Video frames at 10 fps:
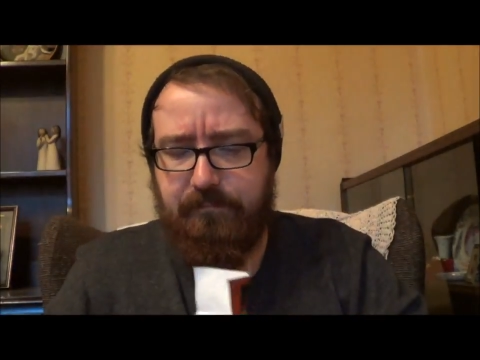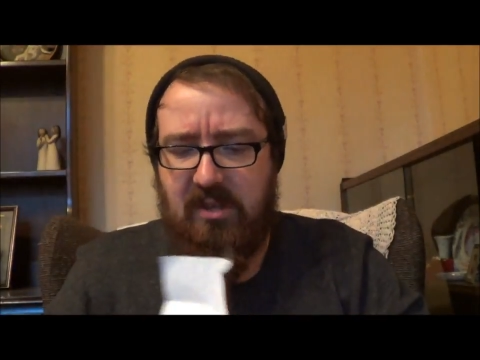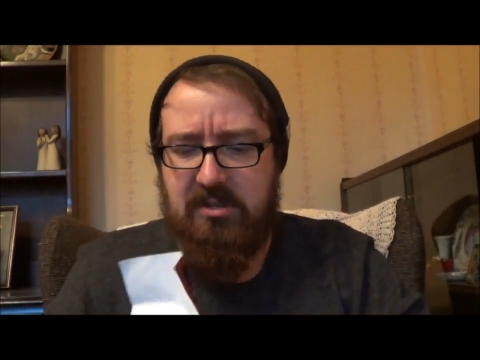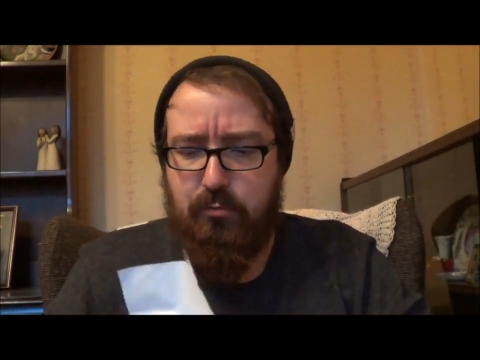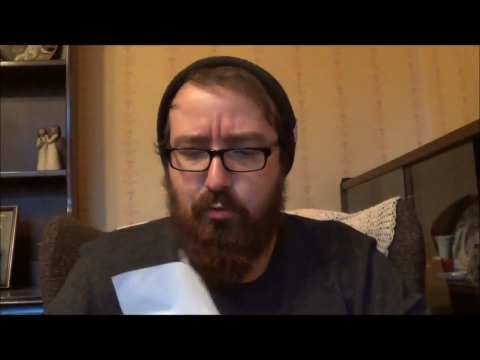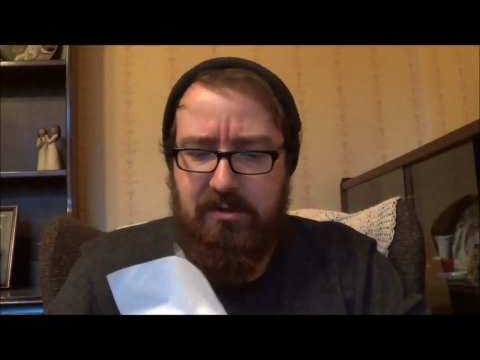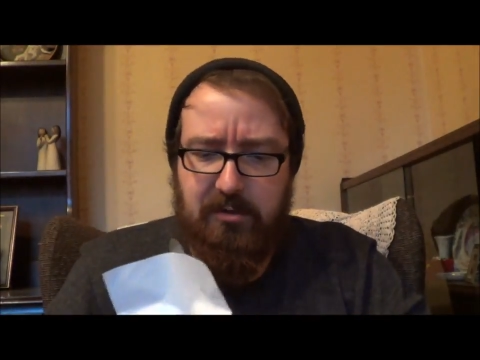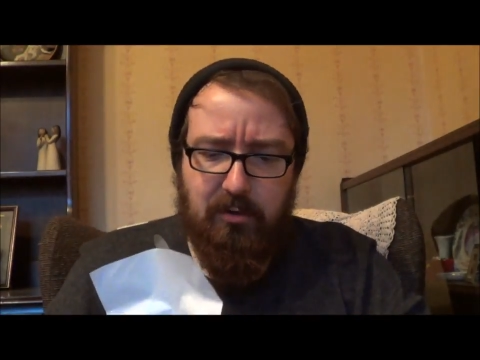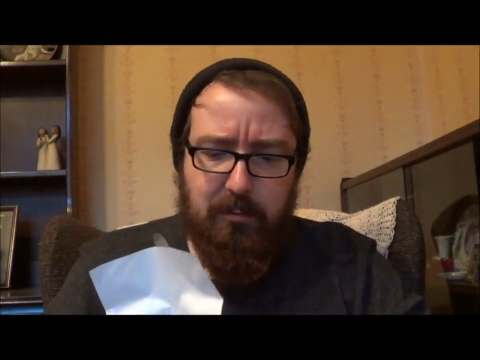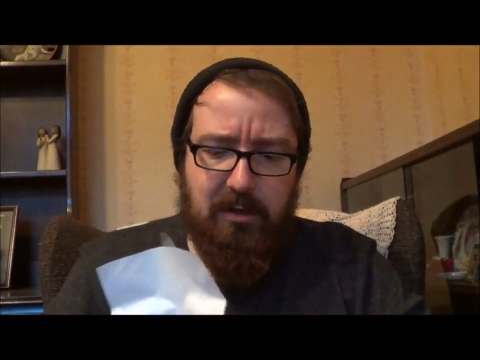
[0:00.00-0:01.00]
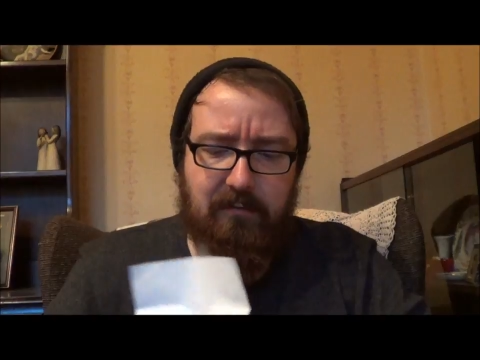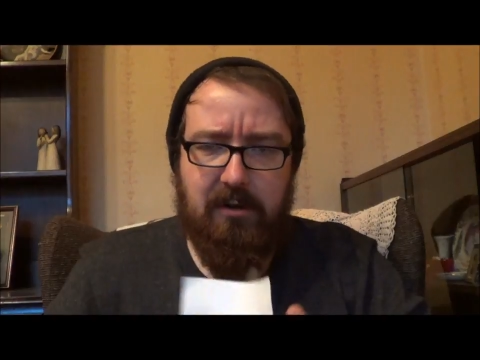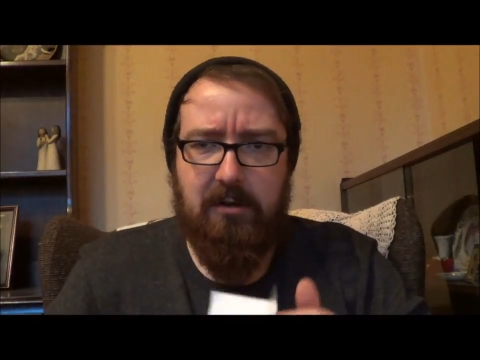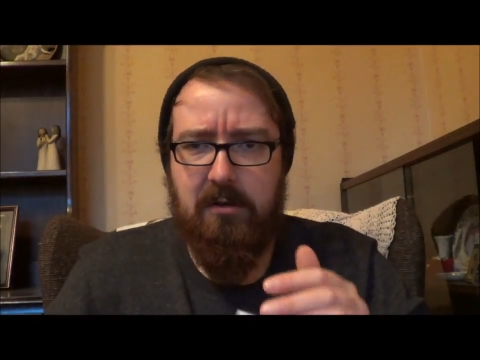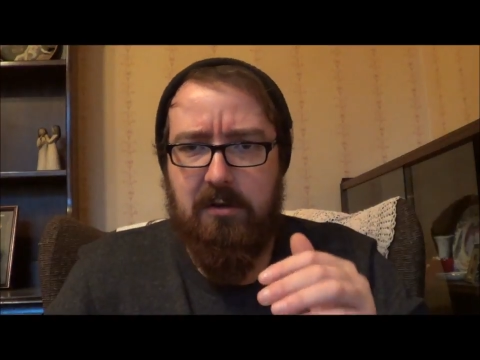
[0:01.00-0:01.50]
It says ready rubbed on
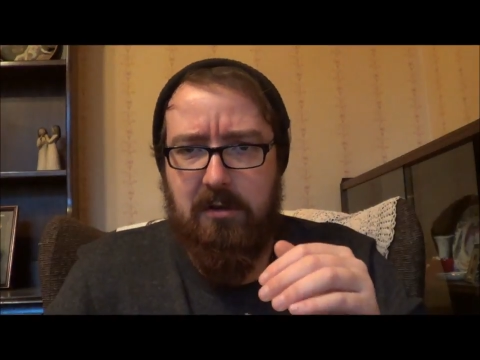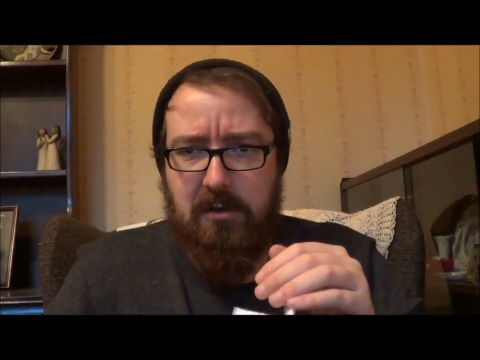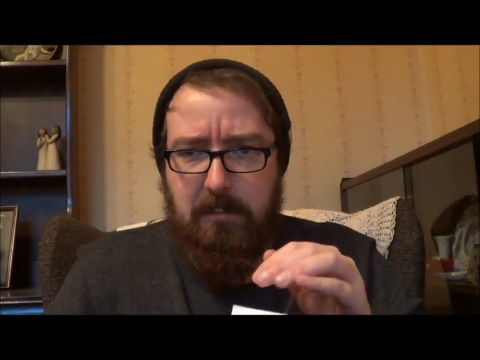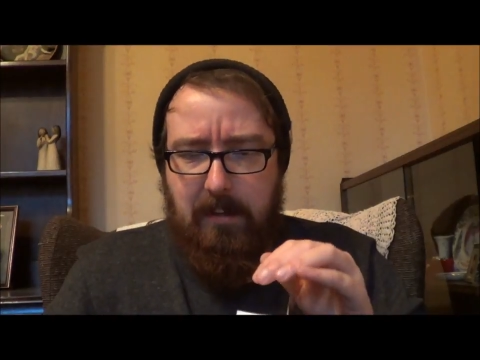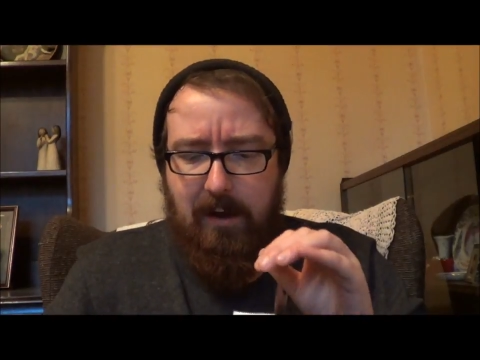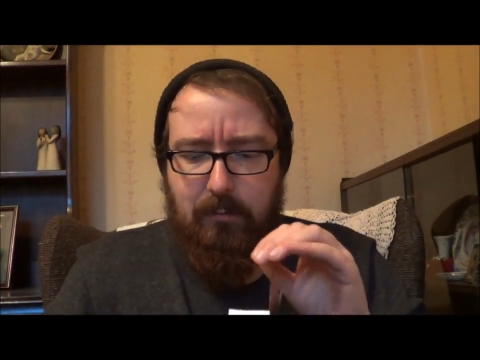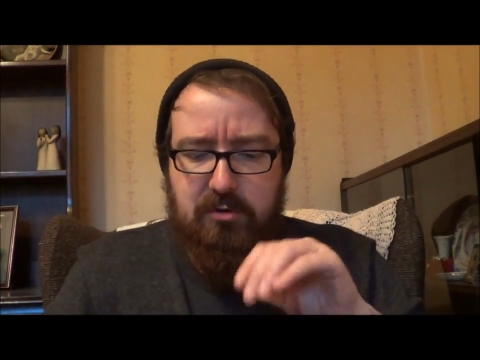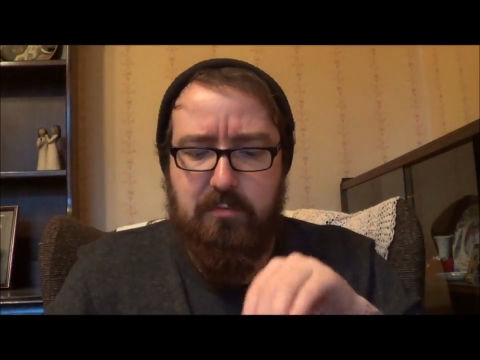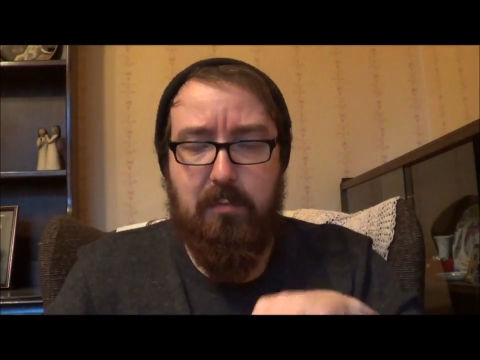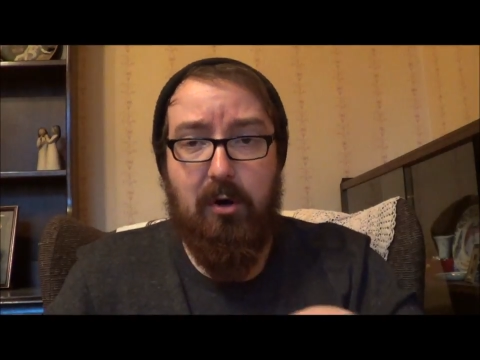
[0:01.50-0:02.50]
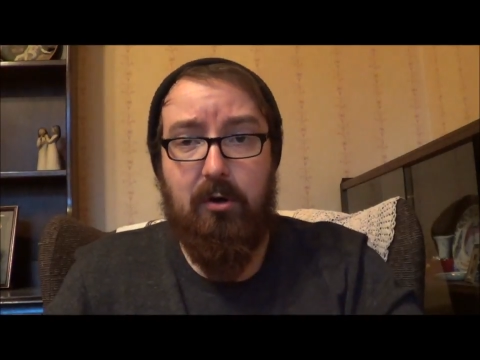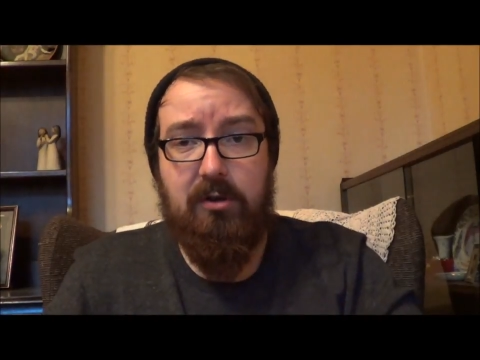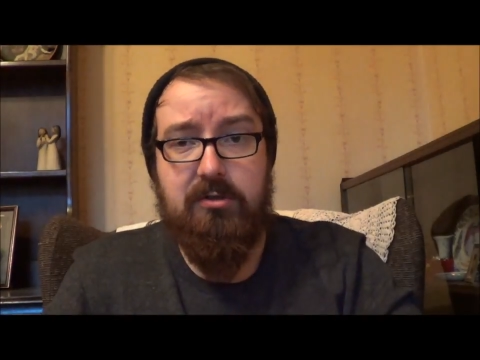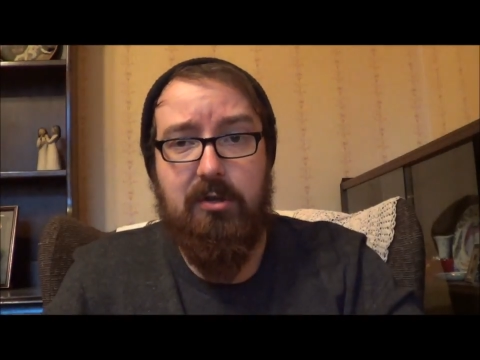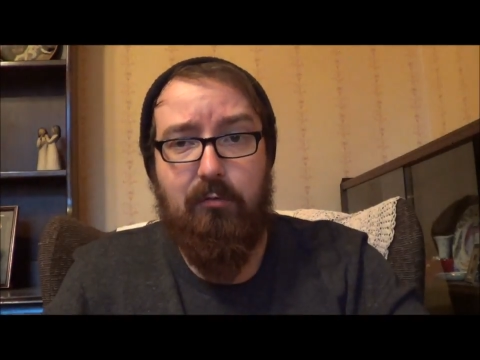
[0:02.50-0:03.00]
the pouch, but
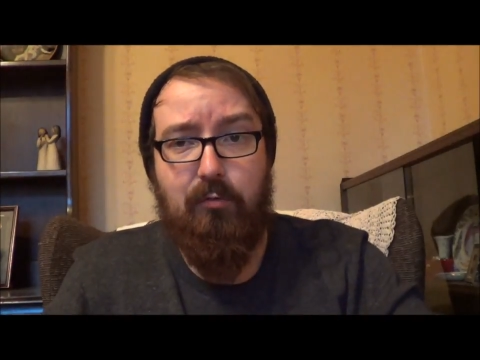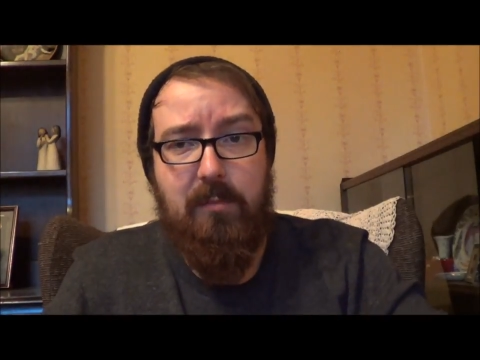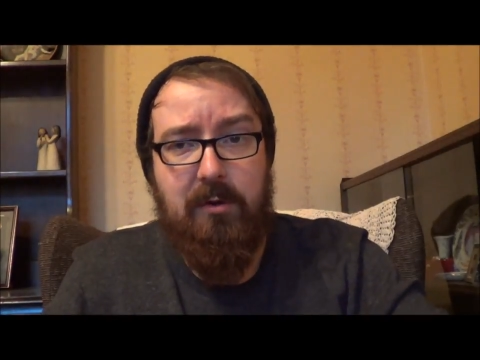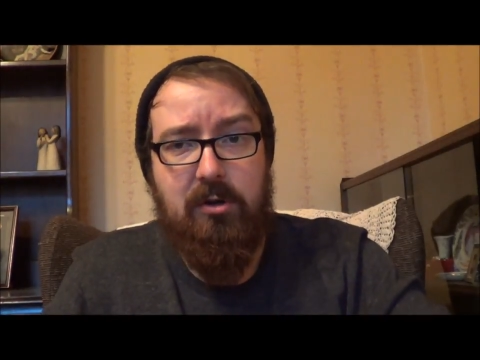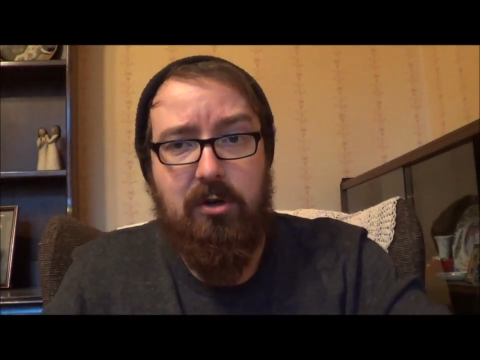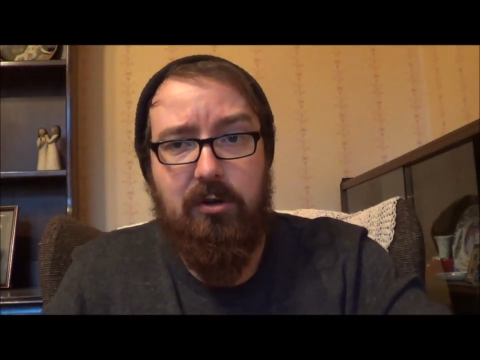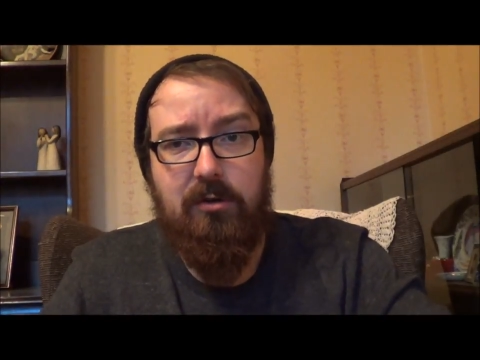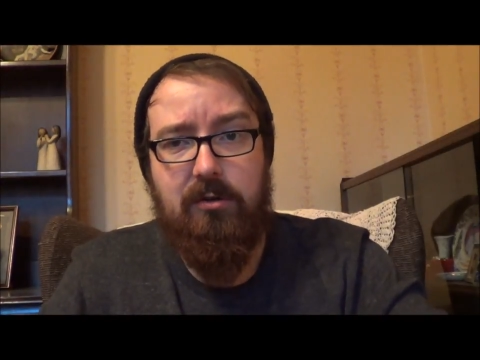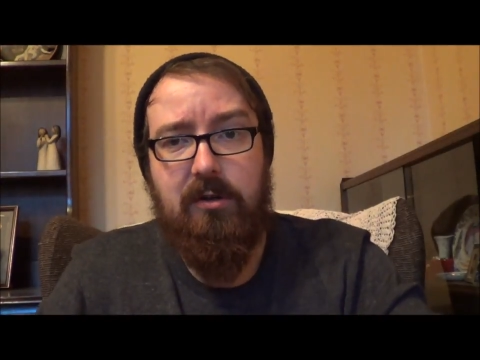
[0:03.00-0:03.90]
it's not ribbon cut.